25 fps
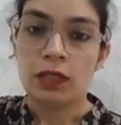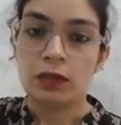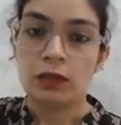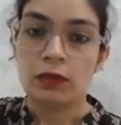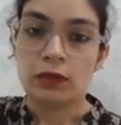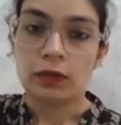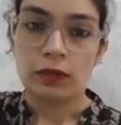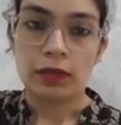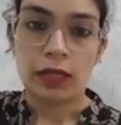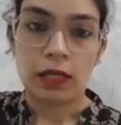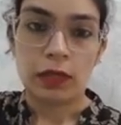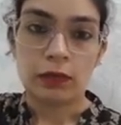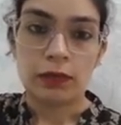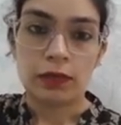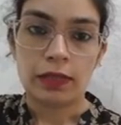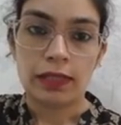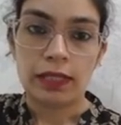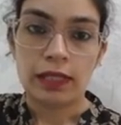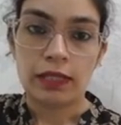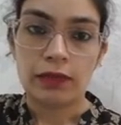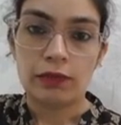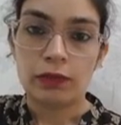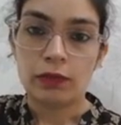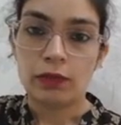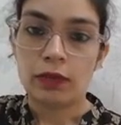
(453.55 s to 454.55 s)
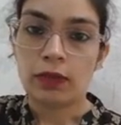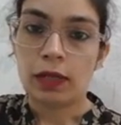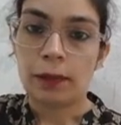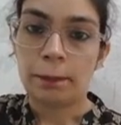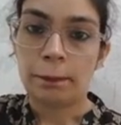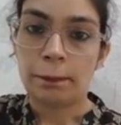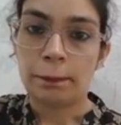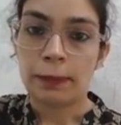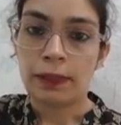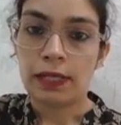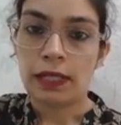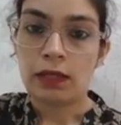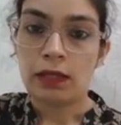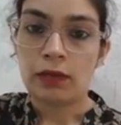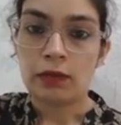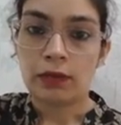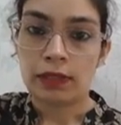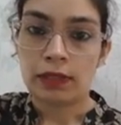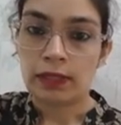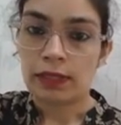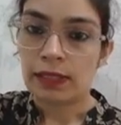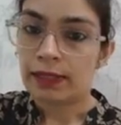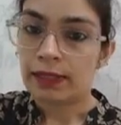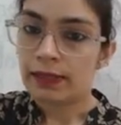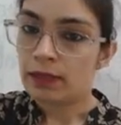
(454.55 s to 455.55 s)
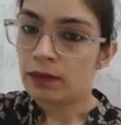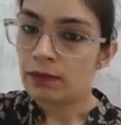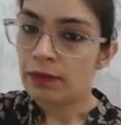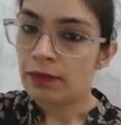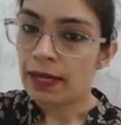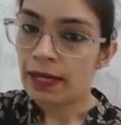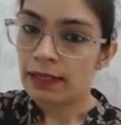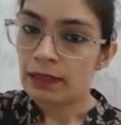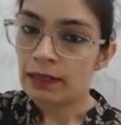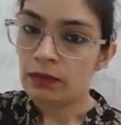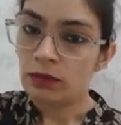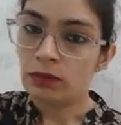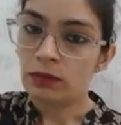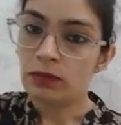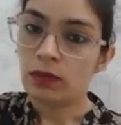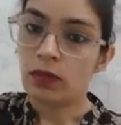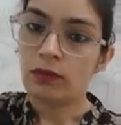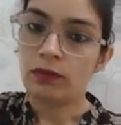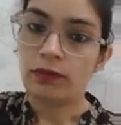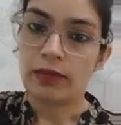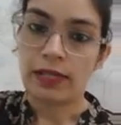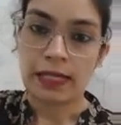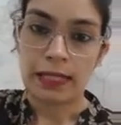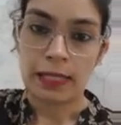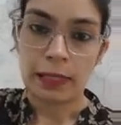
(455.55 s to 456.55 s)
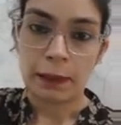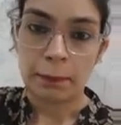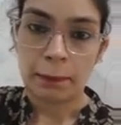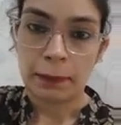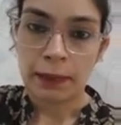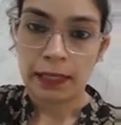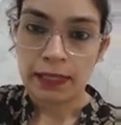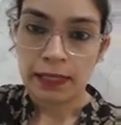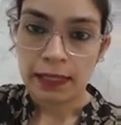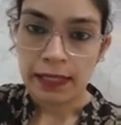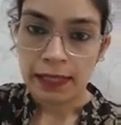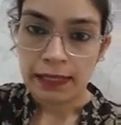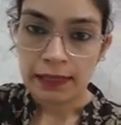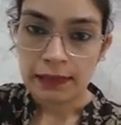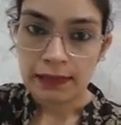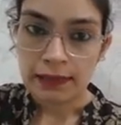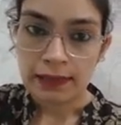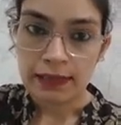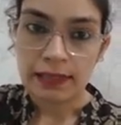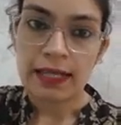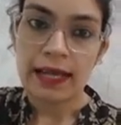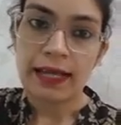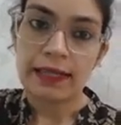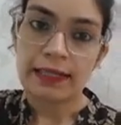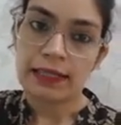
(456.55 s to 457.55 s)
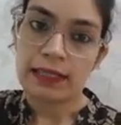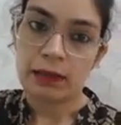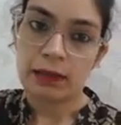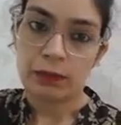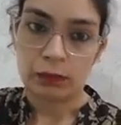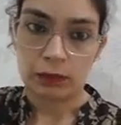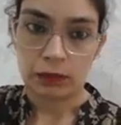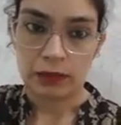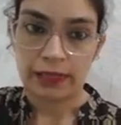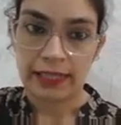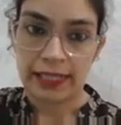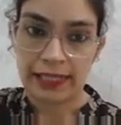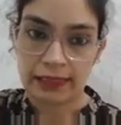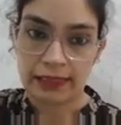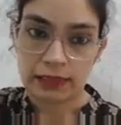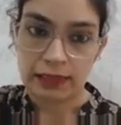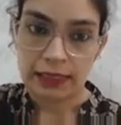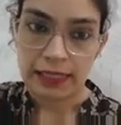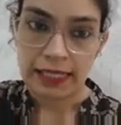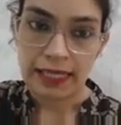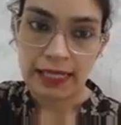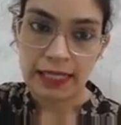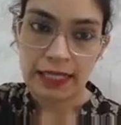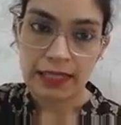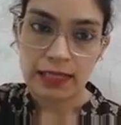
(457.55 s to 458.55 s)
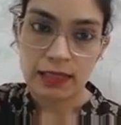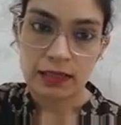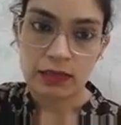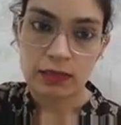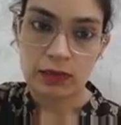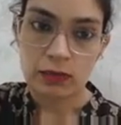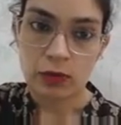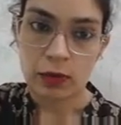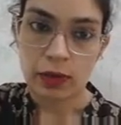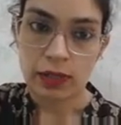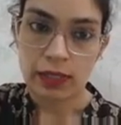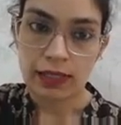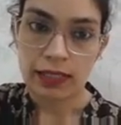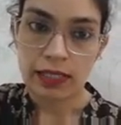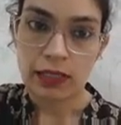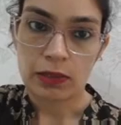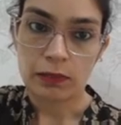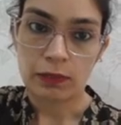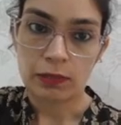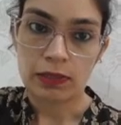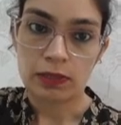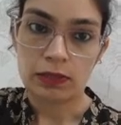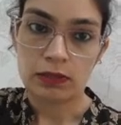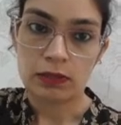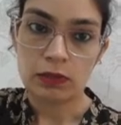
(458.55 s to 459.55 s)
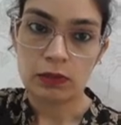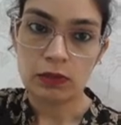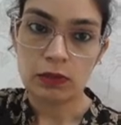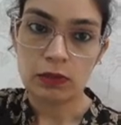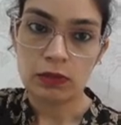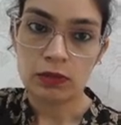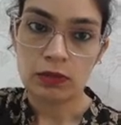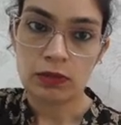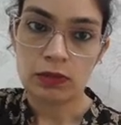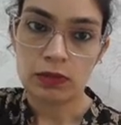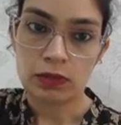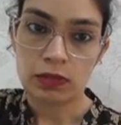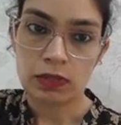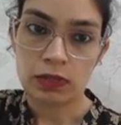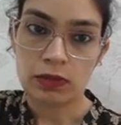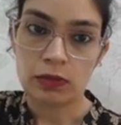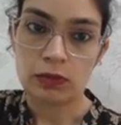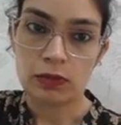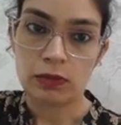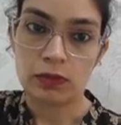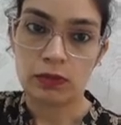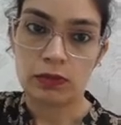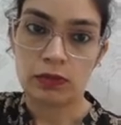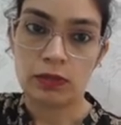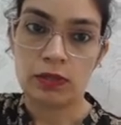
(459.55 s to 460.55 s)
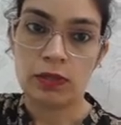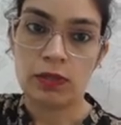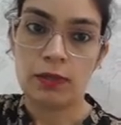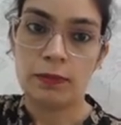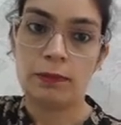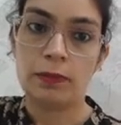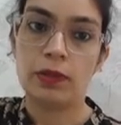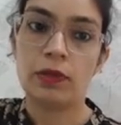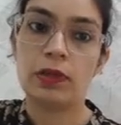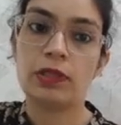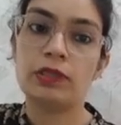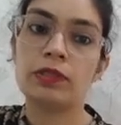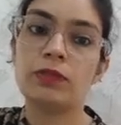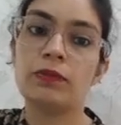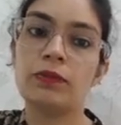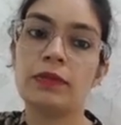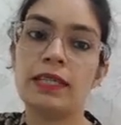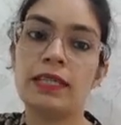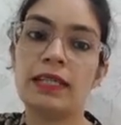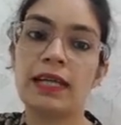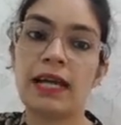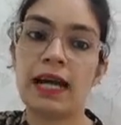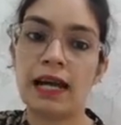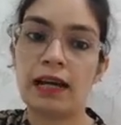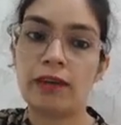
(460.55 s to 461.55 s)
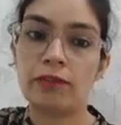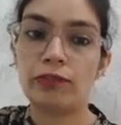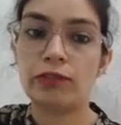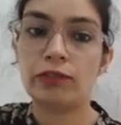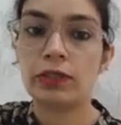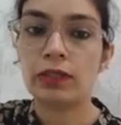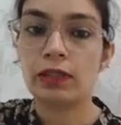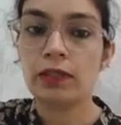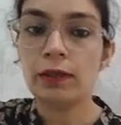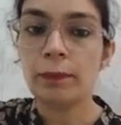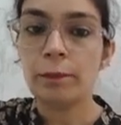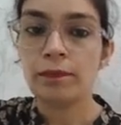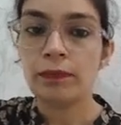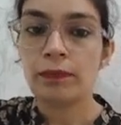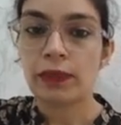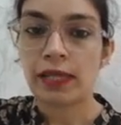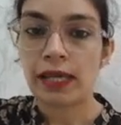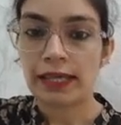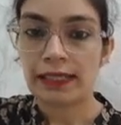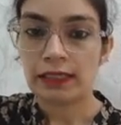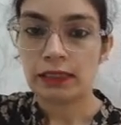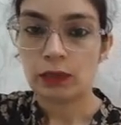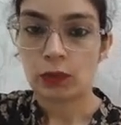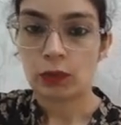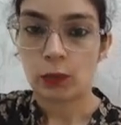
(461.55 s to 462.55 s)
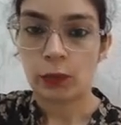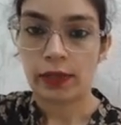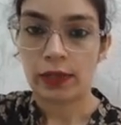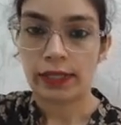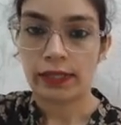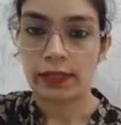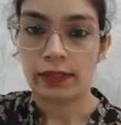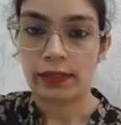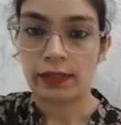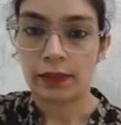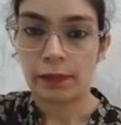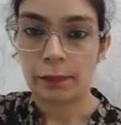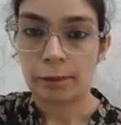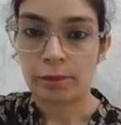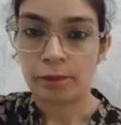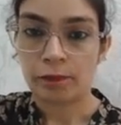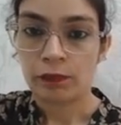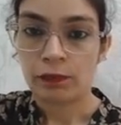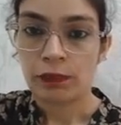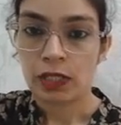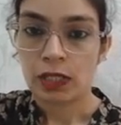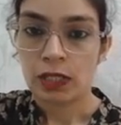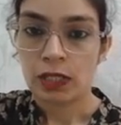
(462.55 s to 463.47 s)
So now if you compare, you can get the values of a, b and c, and yes, a is not equals to 0 because we have the x squared term.